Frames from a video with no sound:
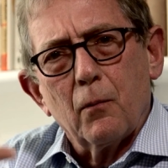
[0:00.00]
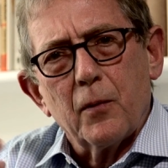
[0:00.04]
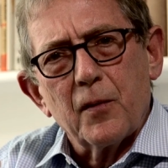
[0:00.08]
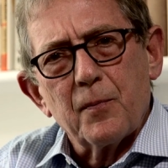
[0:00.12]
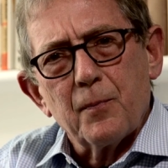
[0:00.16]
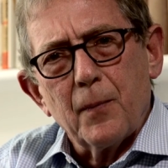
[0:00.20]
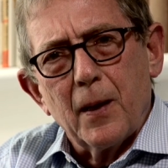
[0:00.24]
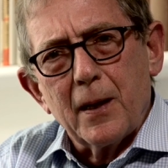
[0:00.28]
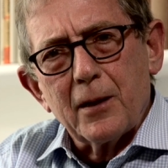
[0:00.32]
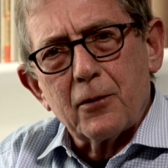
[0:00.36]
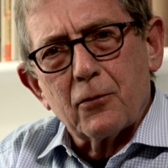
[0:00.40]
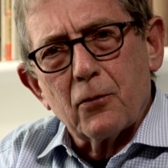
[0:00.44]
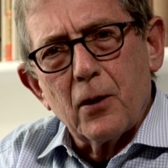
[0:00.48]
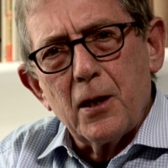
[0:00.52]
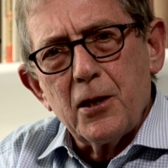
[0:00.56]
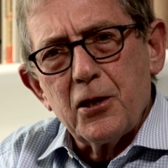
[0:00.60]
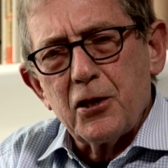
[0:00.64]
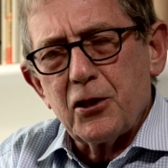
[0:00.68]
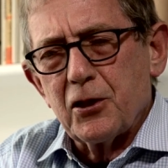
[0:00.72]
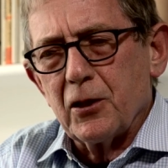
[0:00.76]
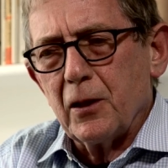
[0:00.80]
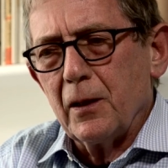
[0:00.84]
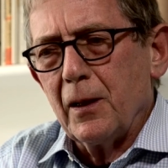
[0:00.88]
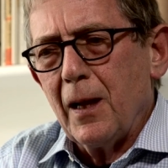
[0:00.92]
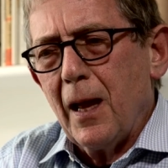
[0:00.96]
with
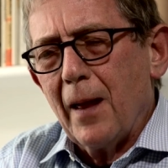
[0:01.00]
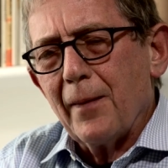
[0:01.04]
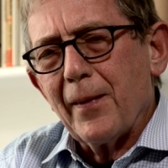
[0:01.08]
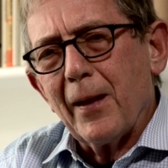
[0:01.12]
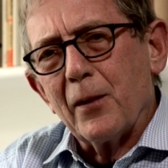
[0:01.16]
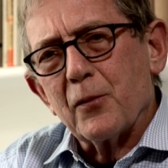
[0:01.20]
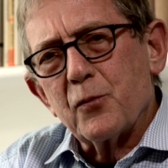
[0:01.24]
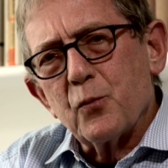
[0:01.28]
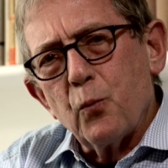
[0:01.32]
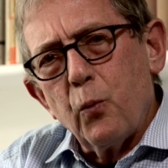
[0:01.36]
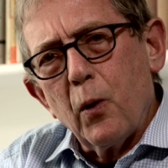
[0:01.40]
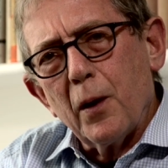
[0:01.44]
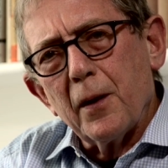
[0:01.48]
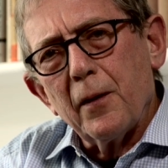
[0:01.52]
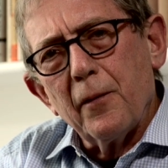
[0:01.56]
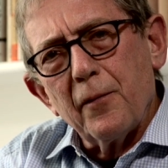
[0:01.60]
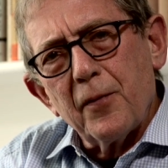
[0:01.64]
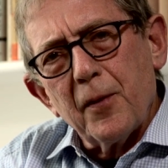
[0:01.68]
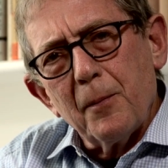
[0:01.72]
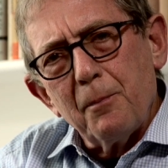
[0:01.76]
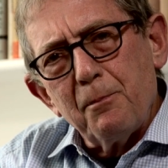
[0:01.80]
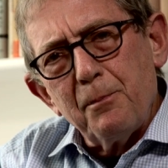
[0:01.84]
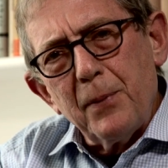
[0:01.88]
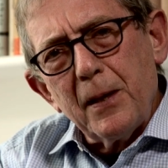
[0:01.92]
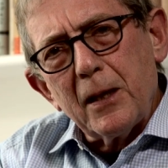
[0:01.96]
migration, that was one of the
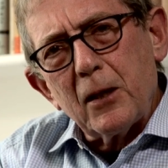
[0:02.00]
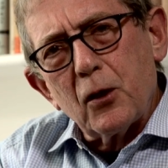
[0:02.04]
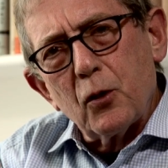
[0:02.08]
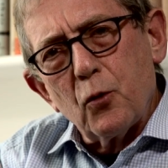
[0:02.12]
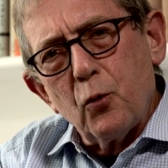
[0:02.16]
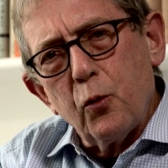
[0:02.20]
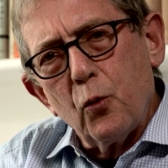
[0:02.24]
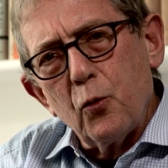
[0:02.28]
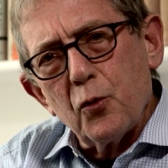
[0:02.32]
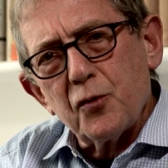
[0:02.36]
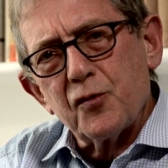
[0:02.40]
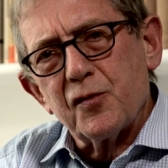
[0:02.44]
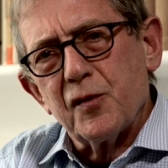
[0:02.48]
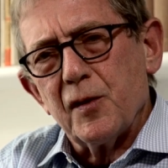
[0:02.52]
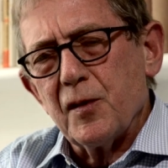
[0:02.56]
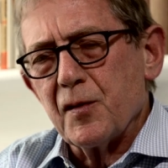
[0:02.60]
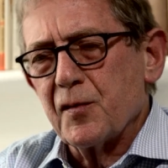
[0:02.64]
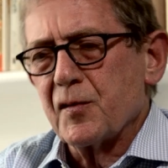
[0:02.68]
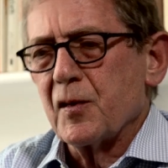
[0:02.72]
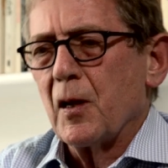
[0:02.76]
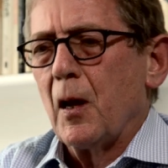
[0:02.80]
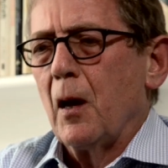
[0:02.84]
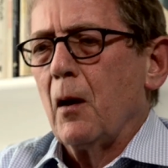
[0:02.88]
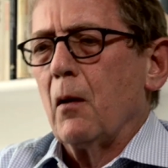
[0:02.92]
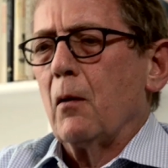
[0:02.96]
big
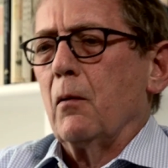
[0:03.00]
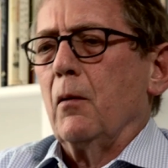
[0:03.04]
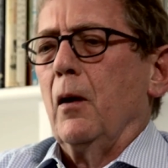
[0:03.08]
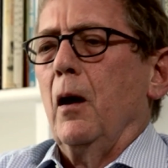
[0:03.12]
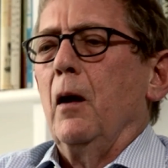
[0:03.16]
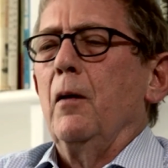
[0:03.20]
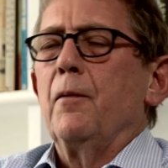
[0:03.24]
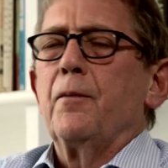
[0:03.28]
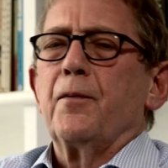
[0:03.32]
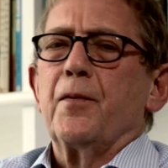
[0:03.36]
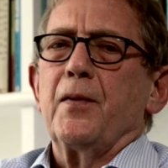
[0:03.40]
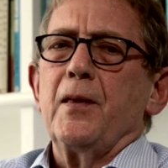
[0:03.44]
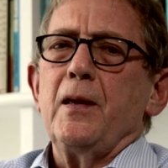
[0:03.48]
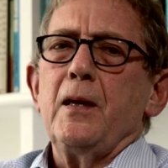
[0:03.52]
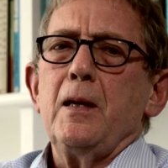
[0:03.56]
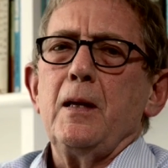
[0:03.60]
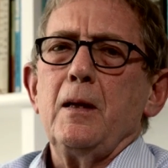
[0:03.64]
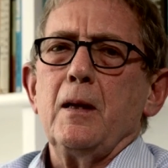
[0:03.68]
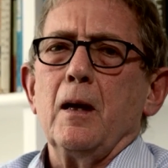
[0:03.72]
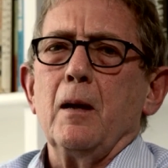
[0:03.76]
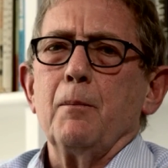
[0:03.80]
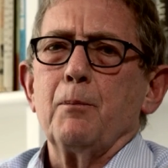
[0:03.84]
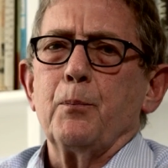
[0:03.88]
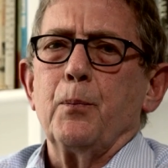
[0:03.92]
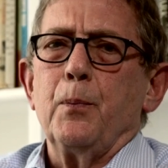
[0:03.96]
causes of the
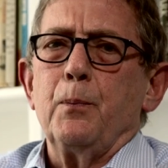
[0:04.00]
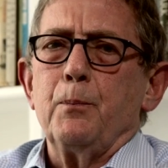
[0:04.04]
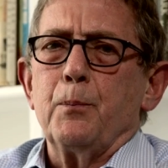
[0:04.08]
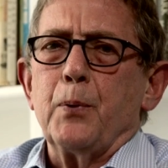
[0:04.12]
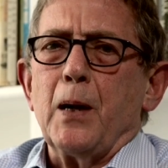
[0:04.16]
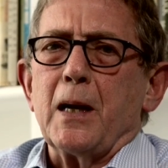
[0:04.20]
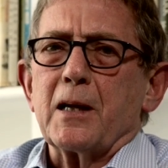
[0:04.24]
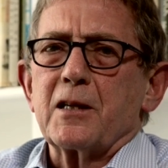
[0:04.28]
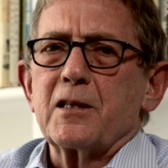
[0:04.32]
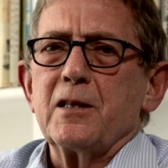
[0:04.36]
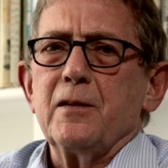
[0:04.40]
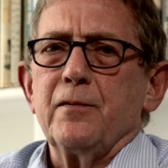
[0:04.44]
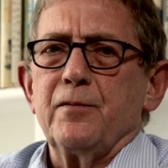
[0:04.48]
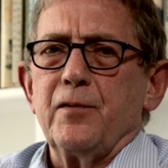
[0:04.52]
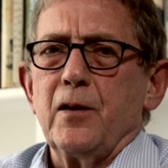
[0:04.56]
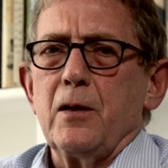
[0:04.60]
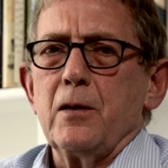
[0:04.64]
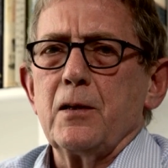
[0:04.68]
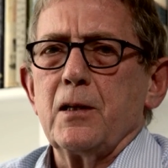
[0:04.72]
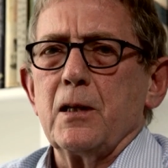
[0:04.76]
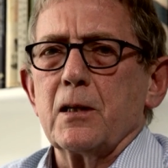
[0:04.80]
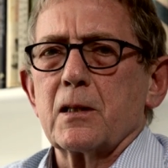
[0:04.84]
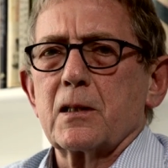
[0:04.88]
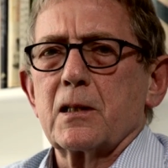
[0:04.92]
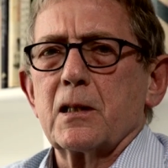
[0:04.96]
Brexit
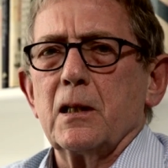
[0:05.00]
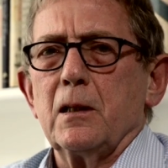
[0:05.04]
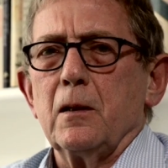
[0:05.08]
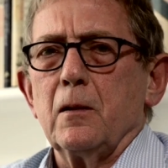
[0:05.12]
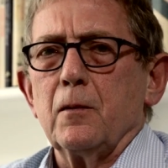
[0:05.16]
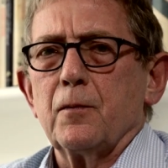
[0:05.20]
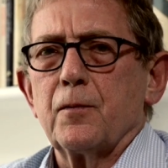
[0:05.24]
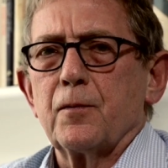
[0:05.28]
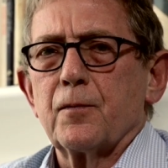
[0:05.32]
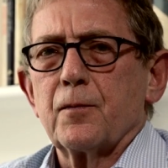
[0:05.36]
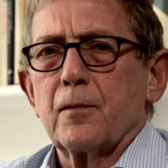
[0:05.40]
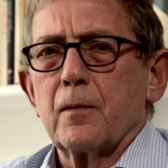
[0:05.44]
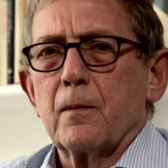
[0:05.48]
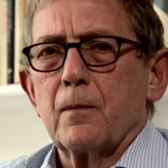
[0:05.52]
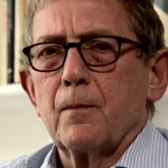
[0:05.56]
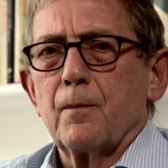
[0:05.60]
vote itself.